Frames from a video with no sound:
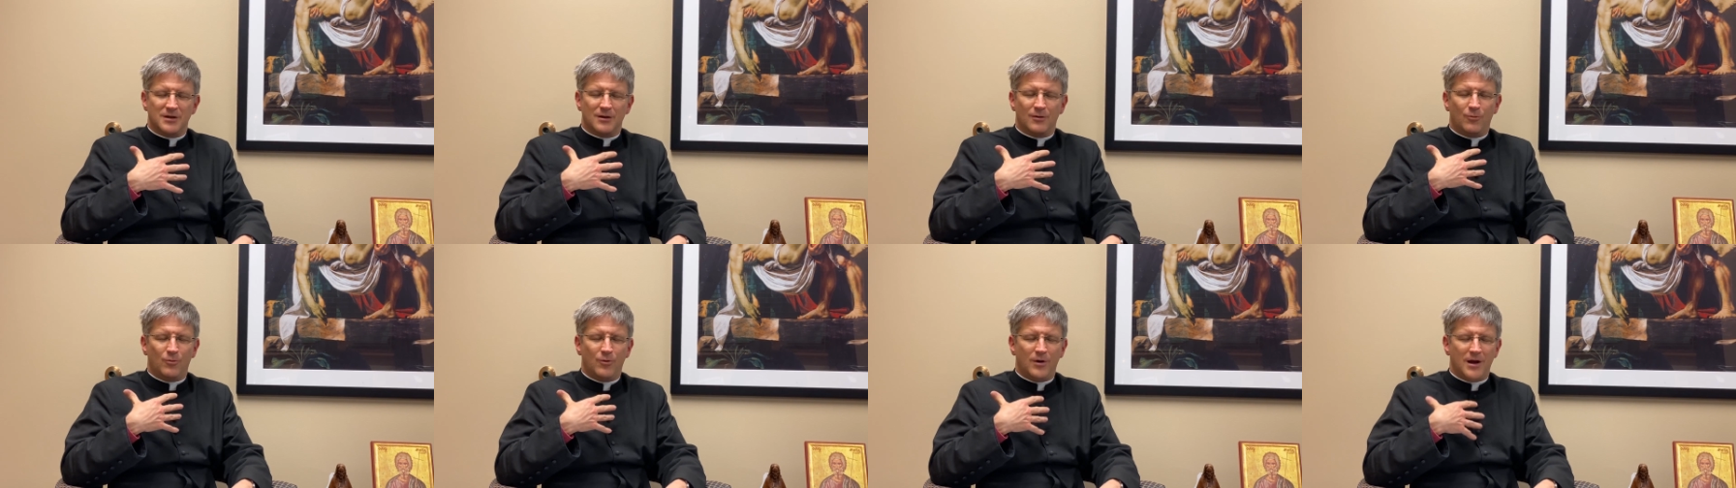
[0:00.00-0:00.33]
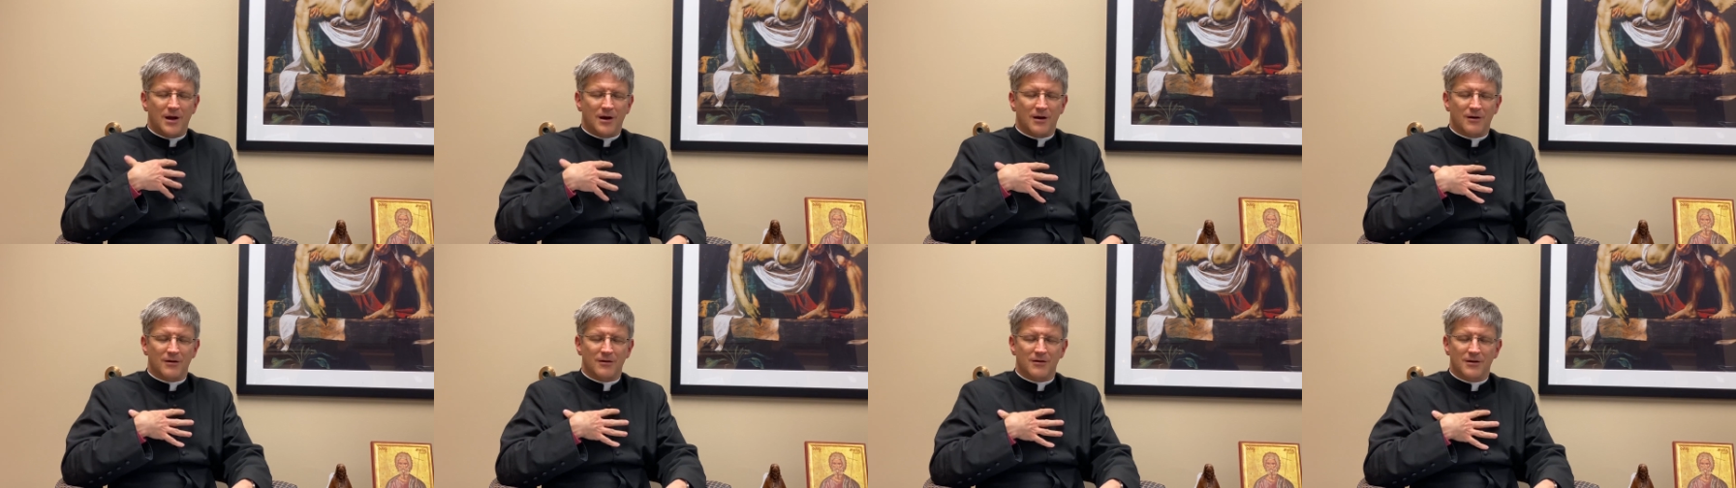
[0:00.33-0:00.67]

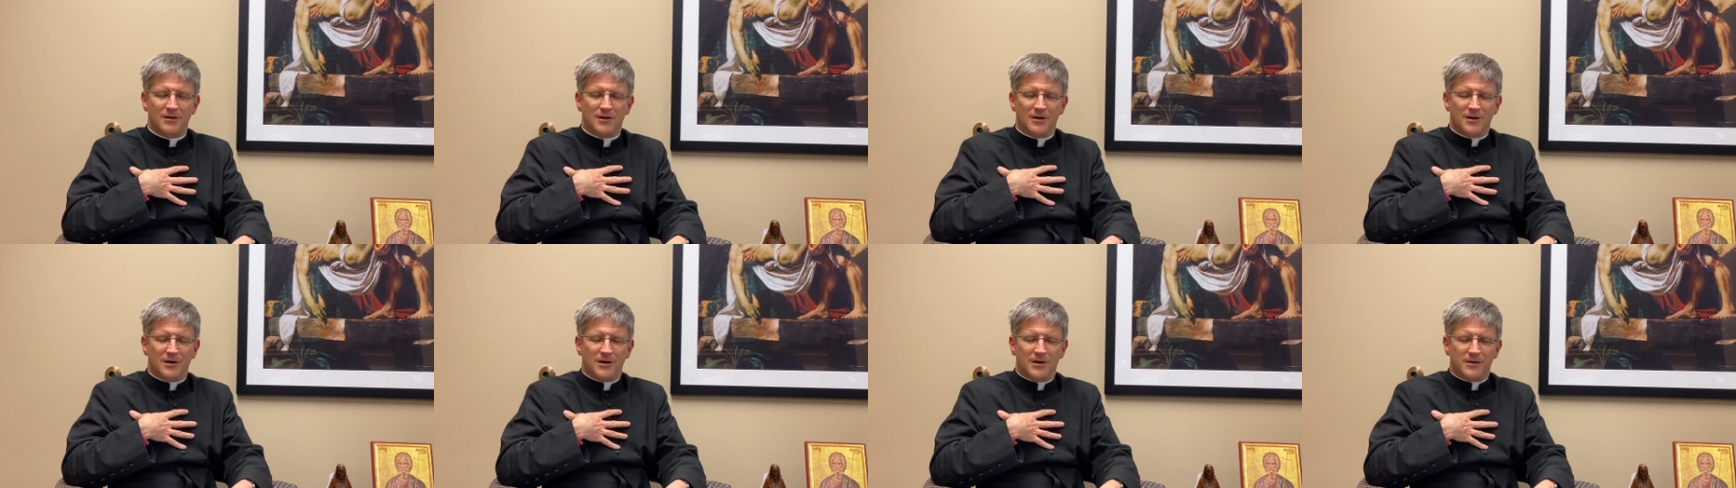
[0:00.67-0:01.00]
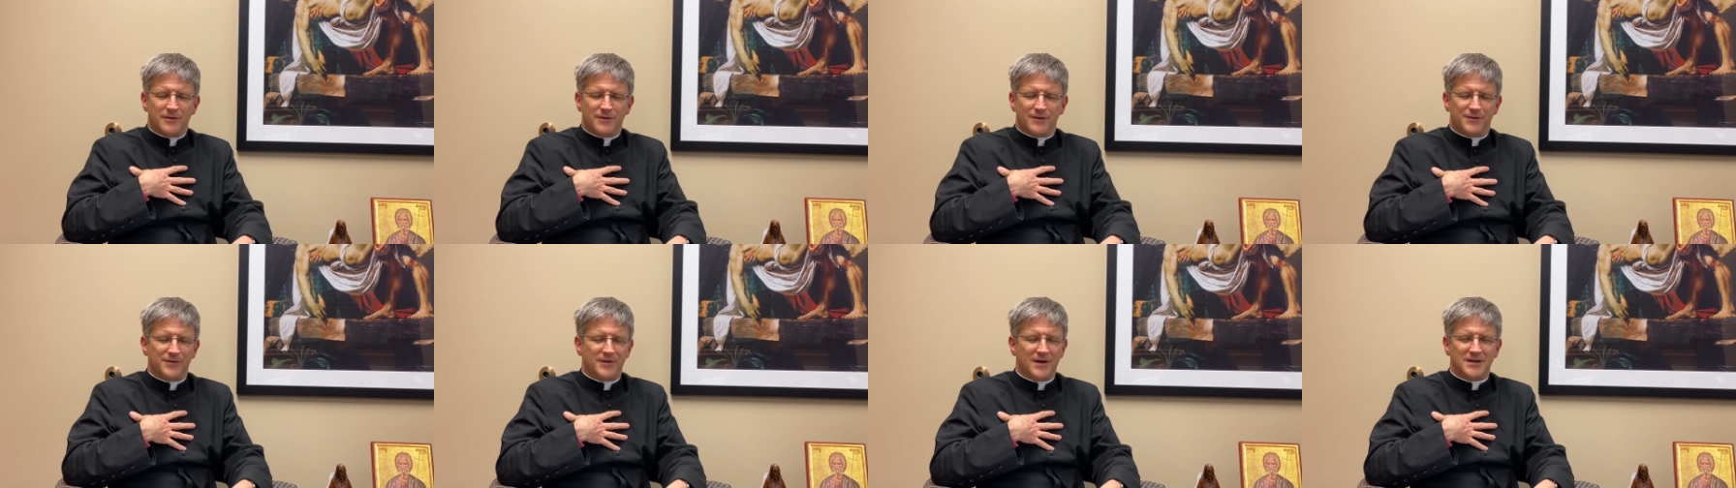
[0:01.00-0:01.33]
aware
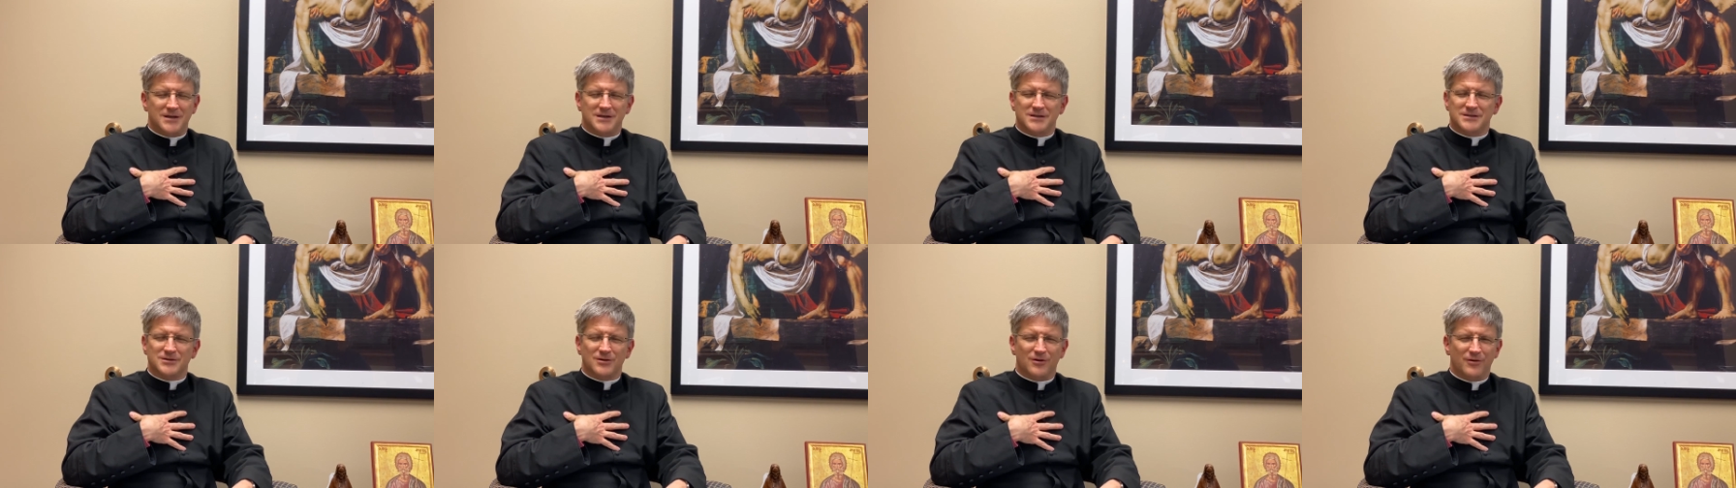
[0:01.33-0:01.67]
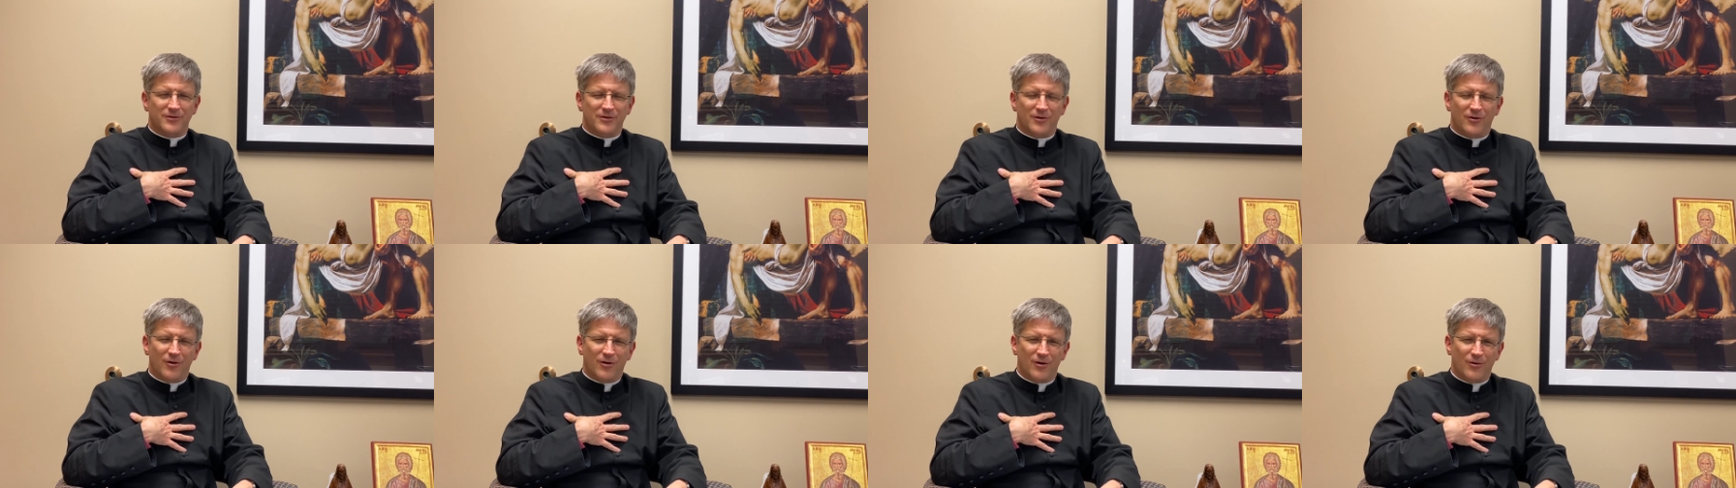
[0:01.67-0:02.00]
that that is all
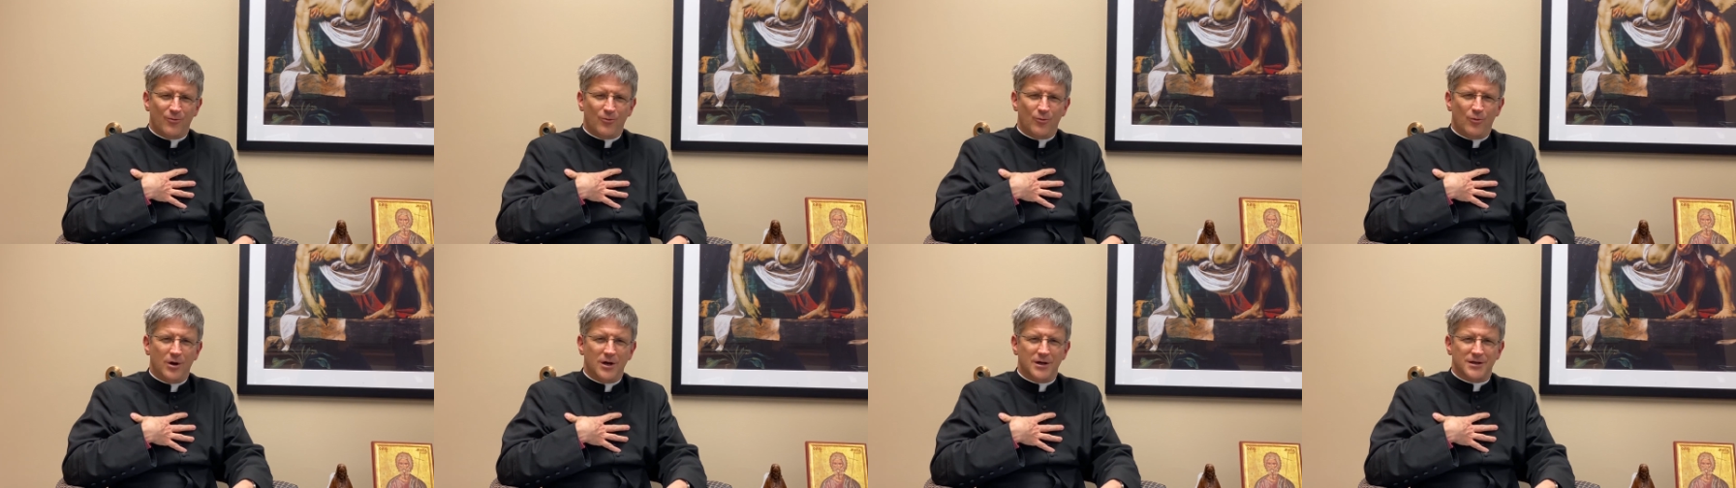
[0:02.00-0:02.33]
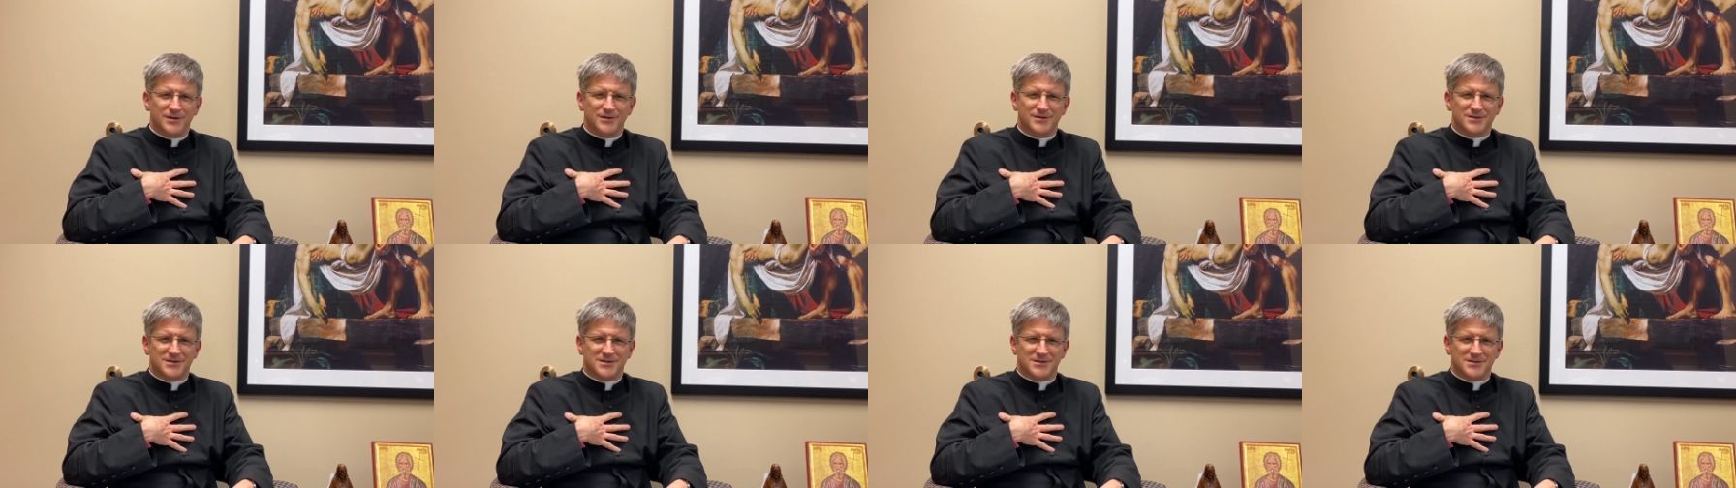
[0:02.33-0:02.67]
the heart
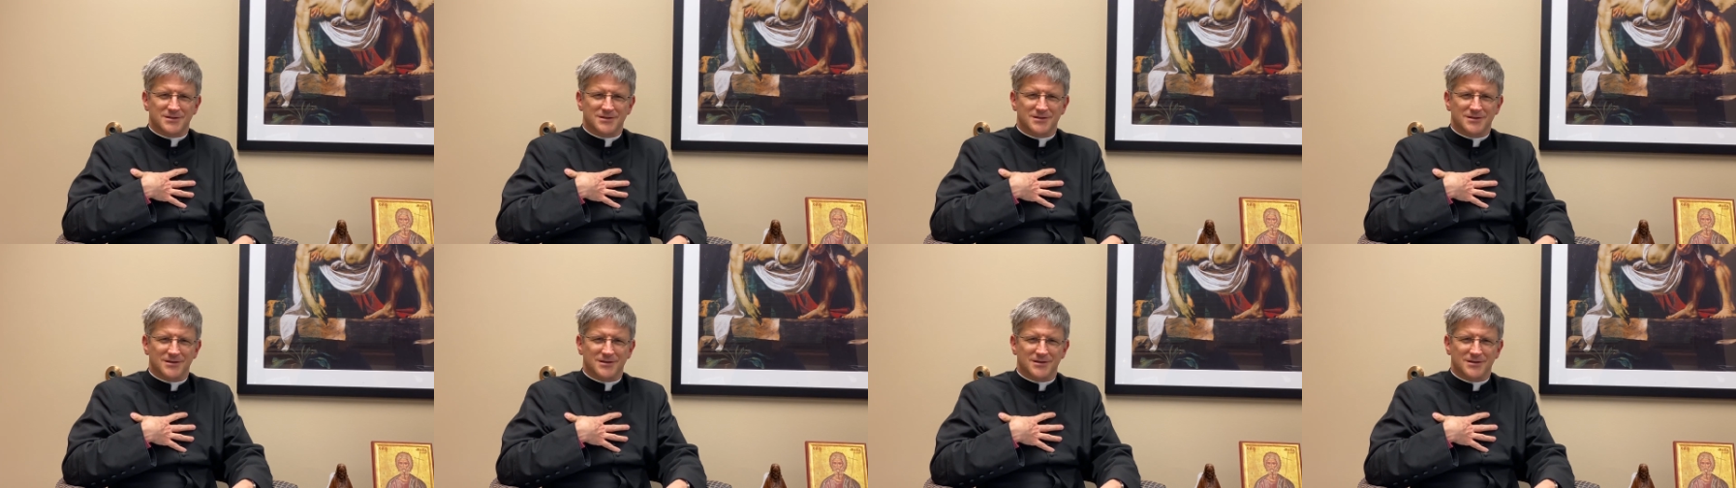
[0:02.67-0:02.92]
wants.